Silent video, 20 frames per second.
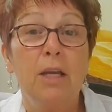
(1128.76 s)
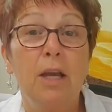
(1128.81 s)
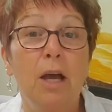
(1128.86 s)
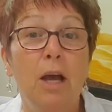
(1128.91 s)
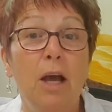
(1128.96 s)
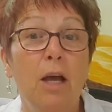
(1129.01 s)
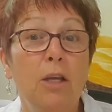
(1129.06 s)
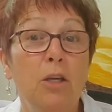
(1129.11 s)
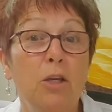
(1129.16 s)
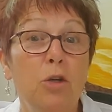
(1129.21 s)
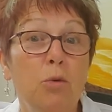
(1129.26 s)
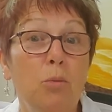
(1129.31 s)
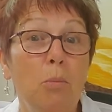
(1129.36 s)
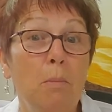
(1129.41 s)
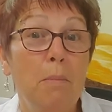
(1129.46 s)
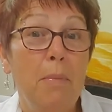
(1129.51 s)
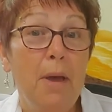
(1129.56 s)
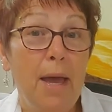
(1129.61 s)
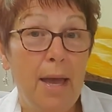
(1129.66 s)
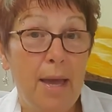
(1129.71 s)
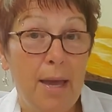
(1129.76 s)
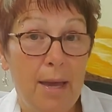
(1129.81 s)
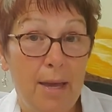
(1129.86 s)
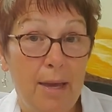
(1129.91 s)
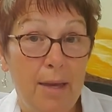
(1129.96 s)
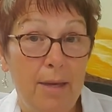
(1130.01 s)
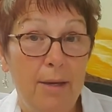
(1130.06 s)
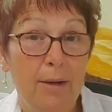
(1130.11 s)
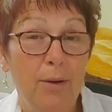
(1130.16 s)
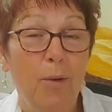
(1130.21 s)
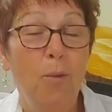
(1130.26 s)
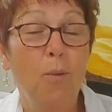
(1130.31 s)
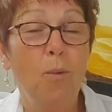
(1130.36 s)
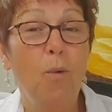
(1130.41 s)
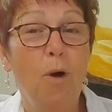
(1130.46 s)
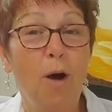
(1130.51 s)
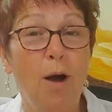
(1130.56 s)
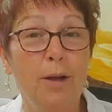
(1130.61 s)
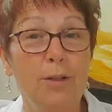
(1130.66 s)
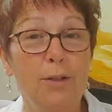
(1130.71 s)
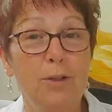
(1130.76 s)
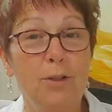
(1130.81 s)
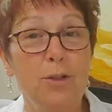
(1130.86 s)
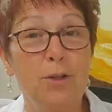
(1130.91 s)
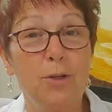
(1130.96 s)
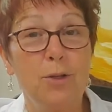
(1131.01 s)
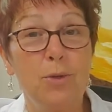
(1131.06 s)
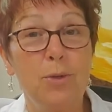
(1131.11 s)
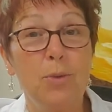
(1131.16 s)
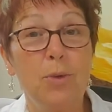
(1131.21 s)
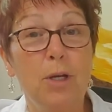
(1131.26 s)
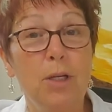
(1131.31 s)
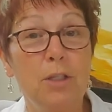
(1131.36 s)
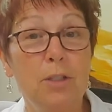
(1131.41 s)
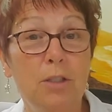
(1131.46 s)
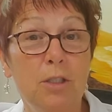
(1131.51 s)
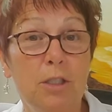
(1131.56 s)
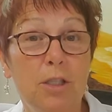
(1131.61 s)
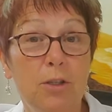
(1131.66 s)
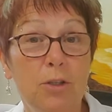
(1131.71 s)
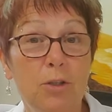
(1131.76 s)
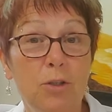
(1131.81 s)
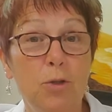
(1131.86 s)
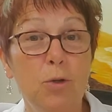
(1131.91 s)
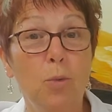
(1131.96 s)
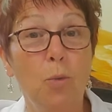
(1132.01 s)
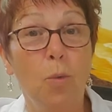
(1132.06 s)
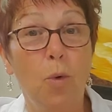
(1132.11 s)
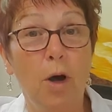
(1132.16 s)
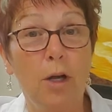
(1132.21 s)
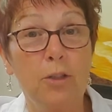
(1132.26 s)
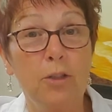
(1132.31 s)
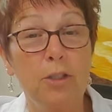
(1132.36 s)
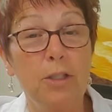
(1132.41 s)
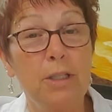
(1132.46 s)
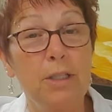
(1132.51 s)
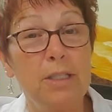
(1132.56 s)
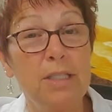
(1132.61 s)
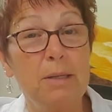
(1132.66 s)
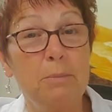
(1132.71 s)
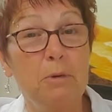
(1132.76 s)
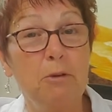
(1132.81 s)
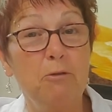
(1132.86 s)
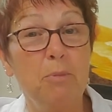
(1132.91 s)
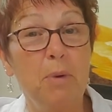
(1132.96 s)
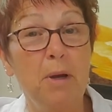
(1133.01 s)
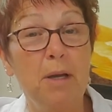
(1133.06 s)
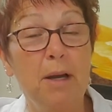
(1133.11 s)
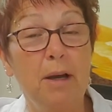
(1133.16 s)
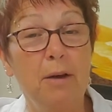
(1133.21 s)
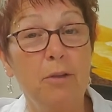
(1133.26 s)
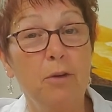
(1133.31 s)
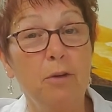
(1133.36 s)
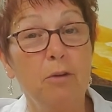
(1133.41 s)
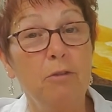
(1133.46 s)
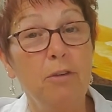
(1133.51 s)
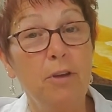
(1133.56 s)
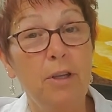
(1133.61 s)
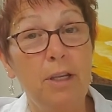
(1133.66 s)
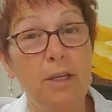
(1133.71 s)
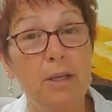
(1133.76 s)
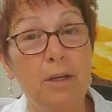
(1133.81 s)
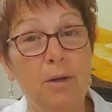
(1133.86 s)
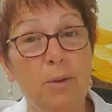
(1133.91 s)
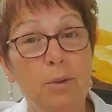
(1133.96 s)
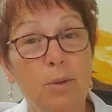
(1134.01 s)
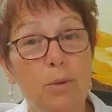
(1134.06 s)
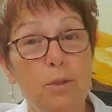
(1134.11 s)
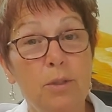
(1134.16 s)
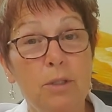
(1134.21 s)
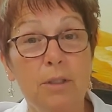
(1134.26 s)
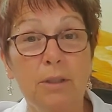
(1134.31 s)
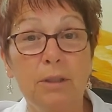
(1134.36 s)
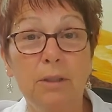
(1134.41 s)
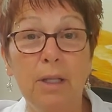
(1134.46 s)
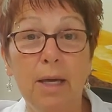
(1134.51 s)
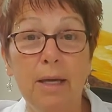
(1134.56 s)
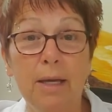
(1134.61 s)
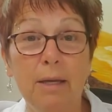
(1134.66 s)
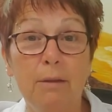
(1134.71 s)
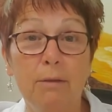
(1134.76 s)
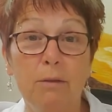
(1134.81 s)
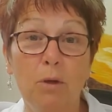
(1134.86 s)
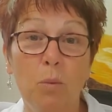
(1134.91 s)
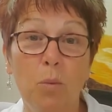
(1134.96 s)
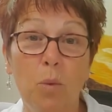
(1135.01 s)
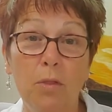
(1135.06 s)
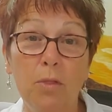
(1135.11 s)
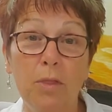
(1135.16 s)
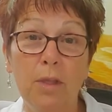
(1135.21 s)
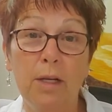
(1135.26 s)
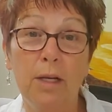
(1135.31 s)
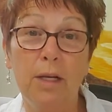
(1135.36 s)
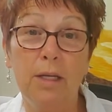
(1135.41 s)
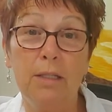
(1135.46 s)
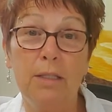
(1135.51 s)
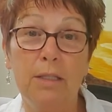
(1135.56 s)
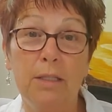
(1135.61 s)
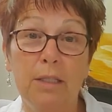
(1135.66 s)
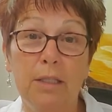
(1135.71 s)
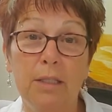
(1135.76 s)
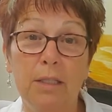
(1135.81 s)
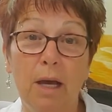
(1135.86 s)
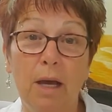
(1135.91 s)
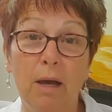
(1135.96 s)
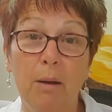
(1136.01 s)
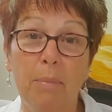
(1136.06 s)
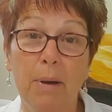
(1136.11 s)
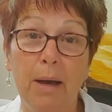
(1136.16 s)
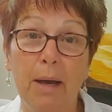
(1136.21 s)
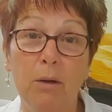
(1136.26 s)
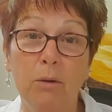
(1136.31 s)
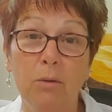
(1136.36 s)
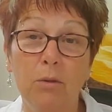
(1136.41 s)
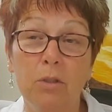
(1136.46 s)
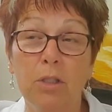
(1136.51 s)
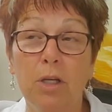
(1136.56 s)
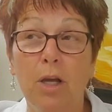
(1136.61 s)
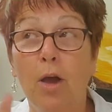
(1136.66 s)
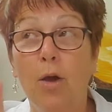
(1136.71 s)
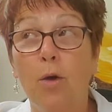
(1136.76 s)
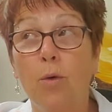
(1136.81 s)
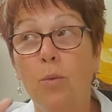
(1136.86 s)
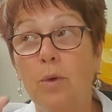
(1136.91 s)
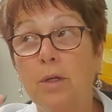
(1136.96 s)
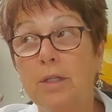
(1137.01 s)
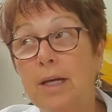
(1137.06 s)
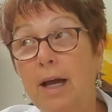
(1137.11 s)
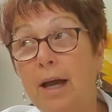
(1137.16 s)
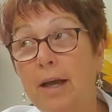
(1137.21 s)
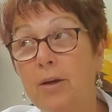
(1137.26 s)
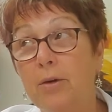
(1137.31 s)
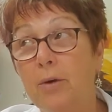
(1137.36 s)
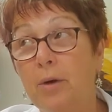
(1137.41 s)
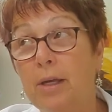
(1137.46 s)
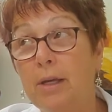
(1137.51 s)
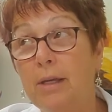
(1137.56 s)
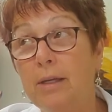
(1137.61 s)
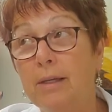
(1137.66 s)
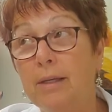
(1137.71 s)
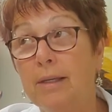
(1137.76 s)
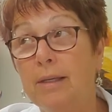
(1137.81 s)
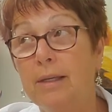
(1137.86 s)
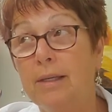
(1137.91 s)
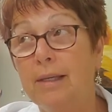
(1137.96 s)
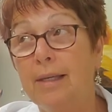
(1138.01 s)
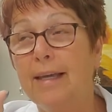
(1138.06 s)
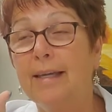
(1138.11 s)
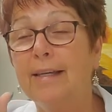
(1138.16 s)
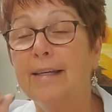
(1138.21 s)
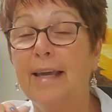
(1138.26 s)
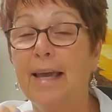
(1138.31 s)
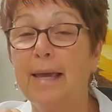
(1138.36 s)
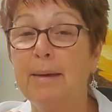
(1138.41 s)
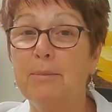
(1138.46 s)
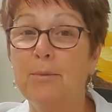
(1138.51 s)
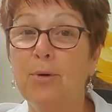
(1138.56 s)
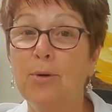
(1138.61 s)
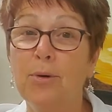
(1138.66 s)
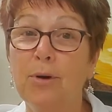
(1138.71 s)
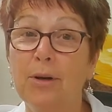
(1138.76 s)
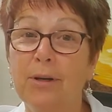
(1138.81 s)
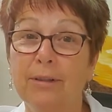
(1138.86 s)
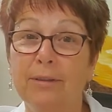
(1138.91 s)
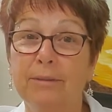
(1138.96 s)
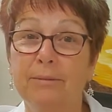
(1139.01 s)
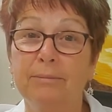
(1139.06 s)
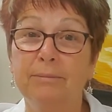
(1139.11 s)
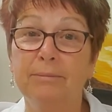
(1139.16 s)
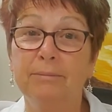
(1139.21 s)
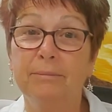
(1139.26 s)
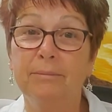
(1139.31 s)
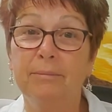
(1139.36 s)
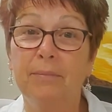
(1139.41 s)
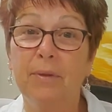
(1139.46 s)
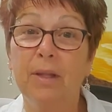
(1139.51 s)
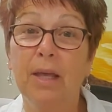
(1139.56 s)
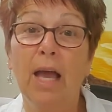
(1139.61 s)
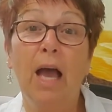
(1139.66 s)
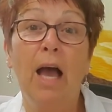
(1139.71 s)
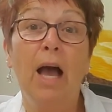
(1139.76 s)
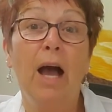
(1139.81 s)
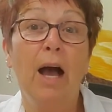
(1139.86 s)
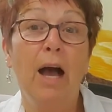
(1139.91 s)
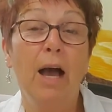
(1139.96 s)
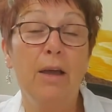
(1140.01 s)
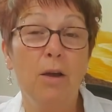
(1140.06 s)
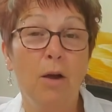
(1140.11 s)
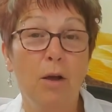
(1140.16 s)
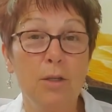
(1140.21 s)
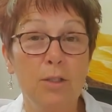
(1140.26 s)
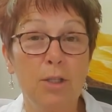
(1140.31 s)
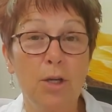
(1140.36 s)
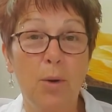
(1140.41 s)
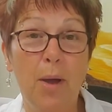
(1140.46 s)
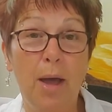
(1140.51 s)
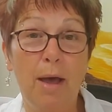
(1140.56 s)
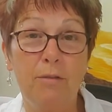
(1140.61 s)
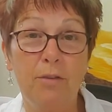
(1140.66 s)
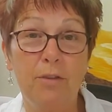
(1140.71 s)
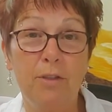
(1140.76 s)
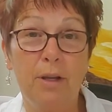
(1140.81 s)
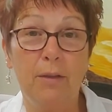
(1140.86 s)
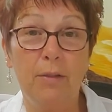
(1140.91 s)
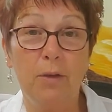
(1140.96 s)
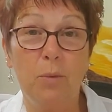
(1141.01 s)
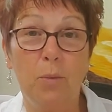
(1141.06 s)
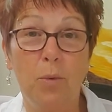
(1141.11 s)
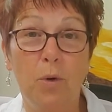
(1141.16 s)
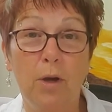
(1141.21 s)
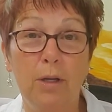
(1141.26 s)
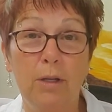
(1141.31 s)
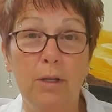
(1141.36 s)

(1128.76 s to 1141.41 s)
You may want to continue watching some of my other videos, like the one that I did about retiring in Cape Coral. I also have another one